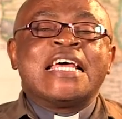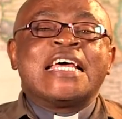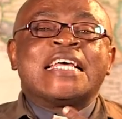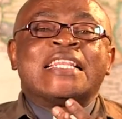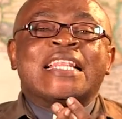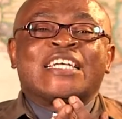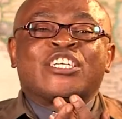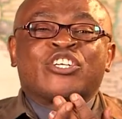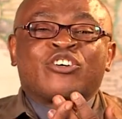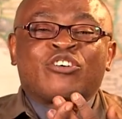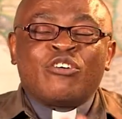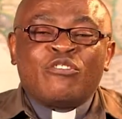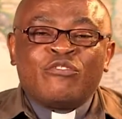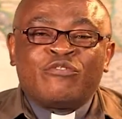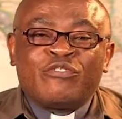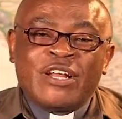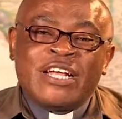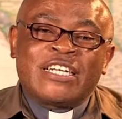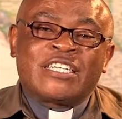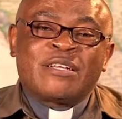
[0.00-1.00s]
that
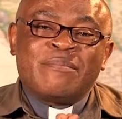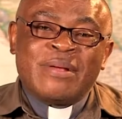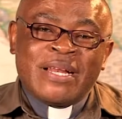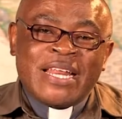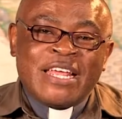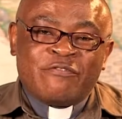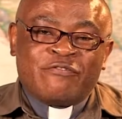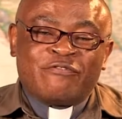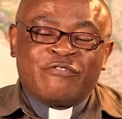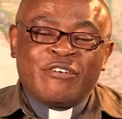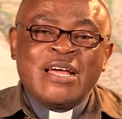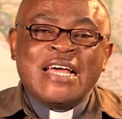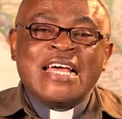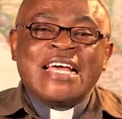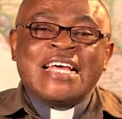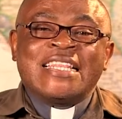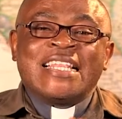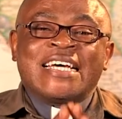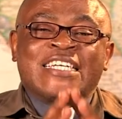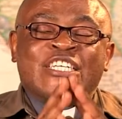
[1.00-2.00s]
confident belief
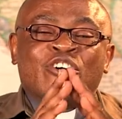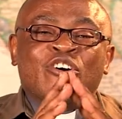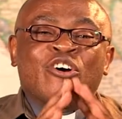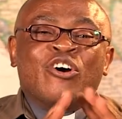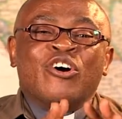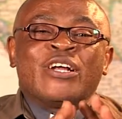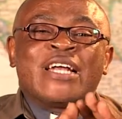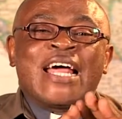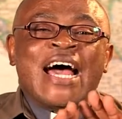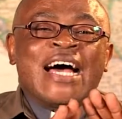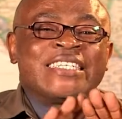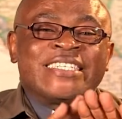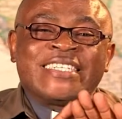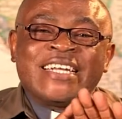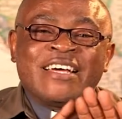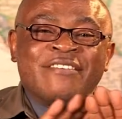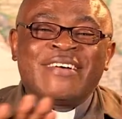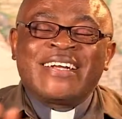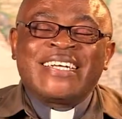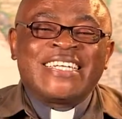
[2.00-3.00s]
that God has
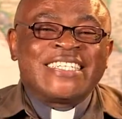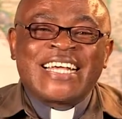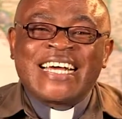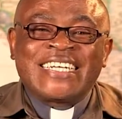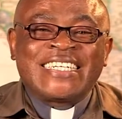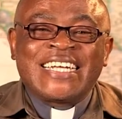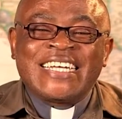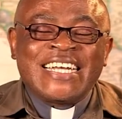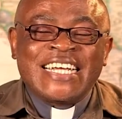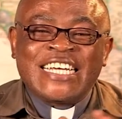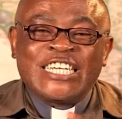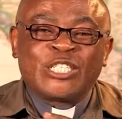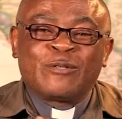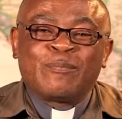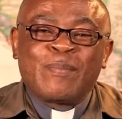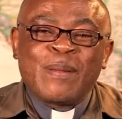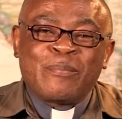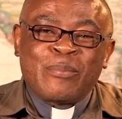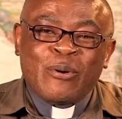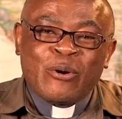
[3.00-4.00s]
never deserted his
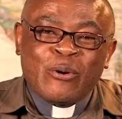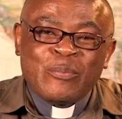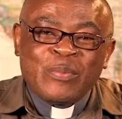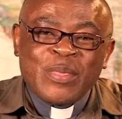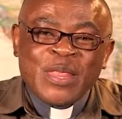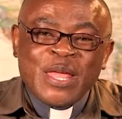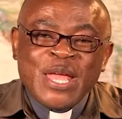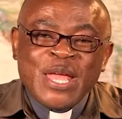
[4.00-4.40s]
people,